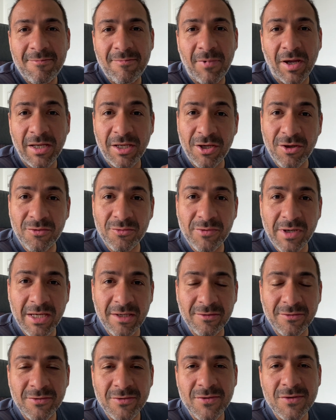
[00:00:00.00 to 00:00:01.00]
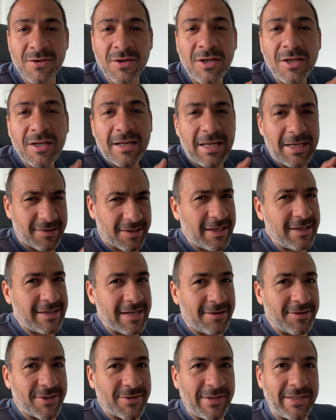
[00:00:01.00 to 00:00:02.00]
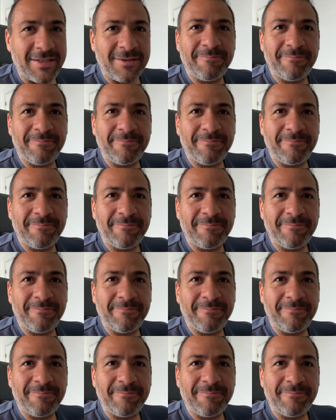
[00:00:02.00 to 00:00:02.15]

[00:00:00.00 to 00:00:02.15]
my new reels. Let's get down to it.